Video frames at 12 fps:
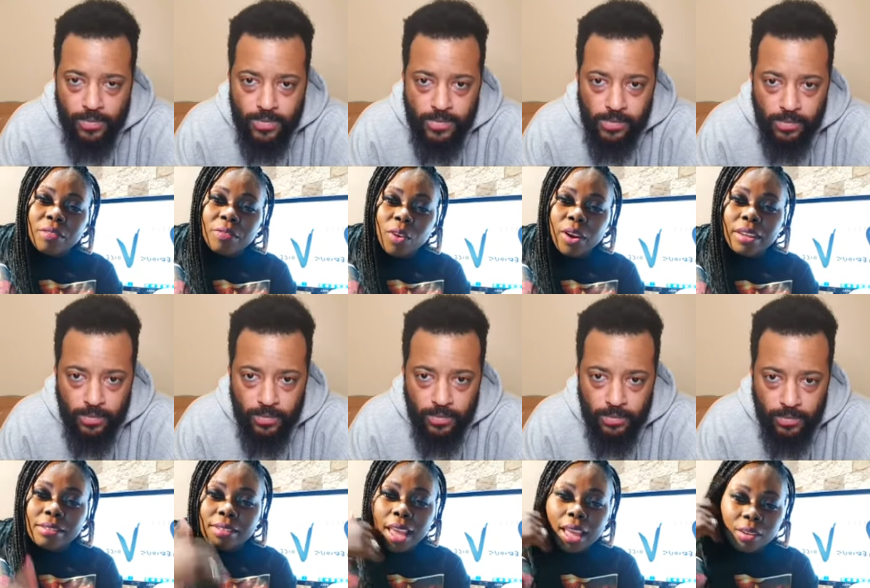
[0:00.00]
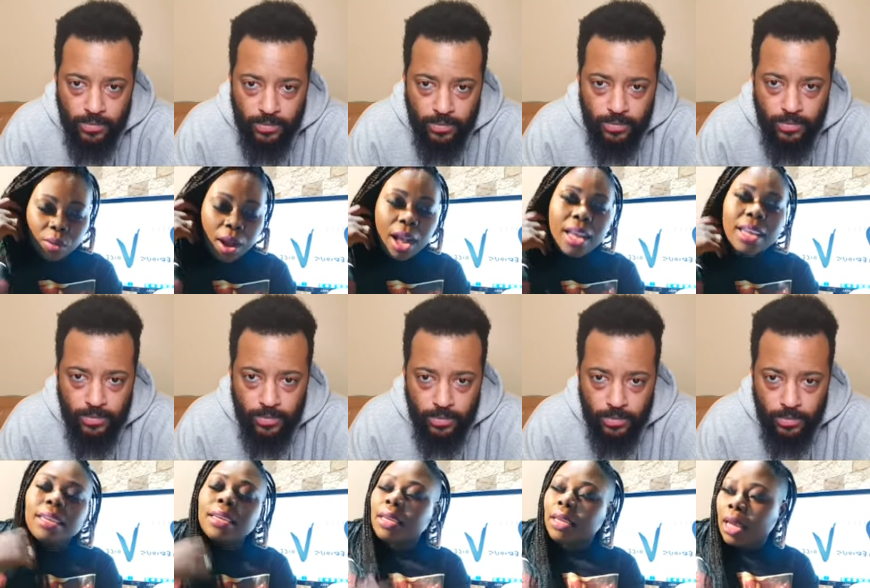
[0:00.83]
Speaker 1: Voice NY.
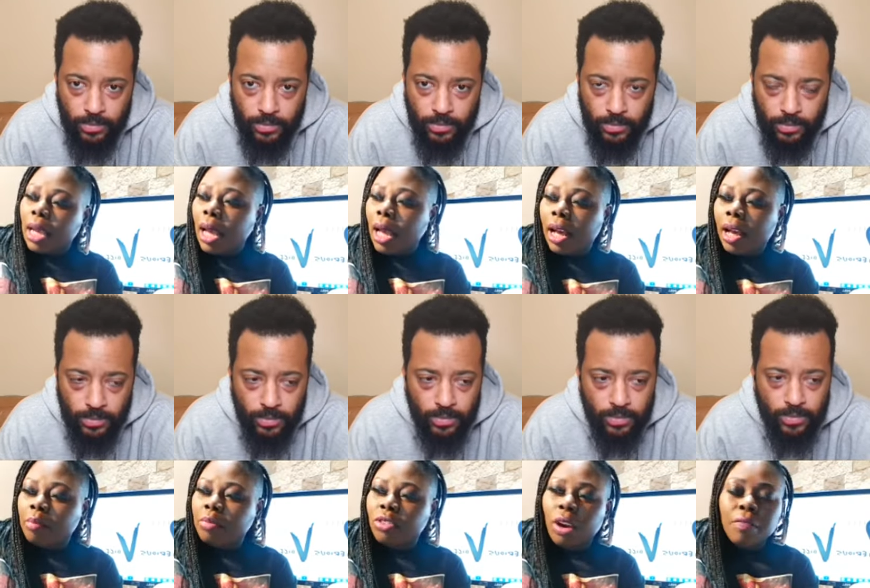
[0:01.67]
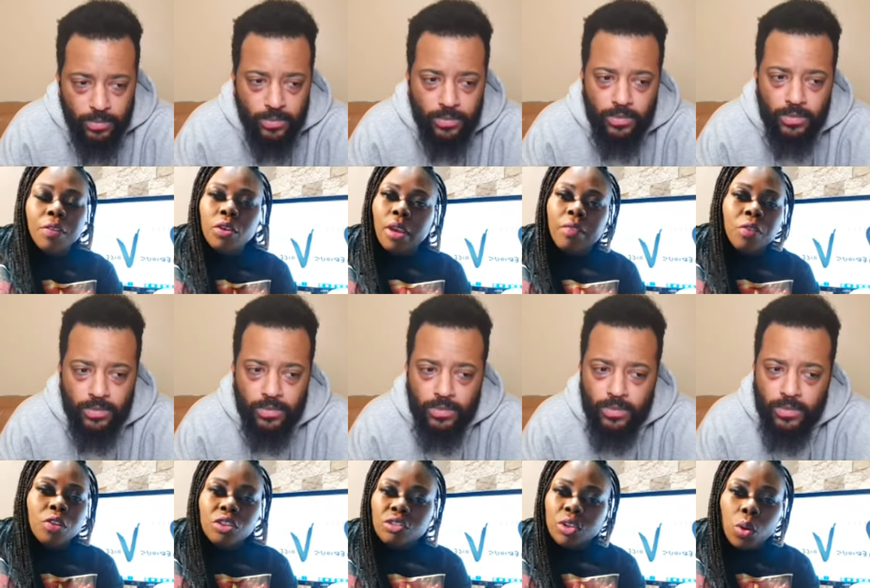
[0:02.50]
Um, so if you if you
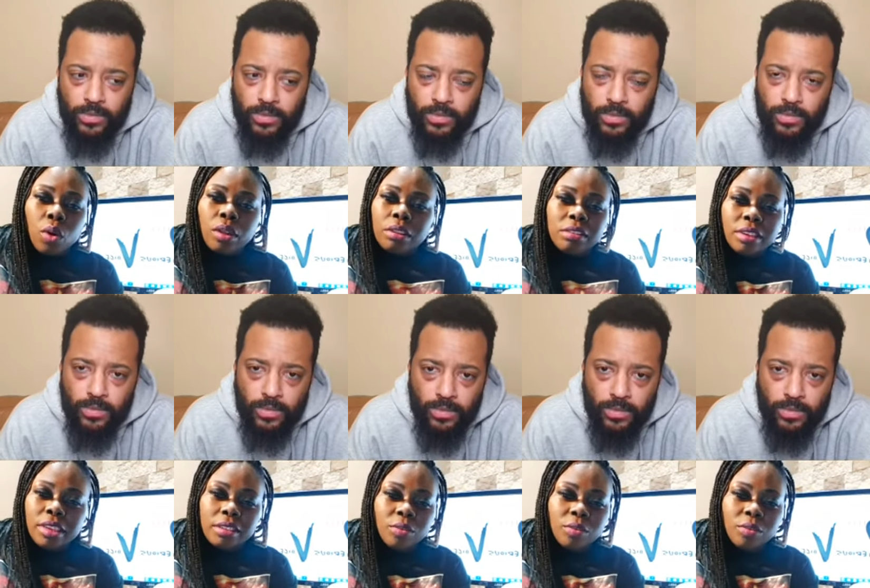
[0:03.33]
just Google Serious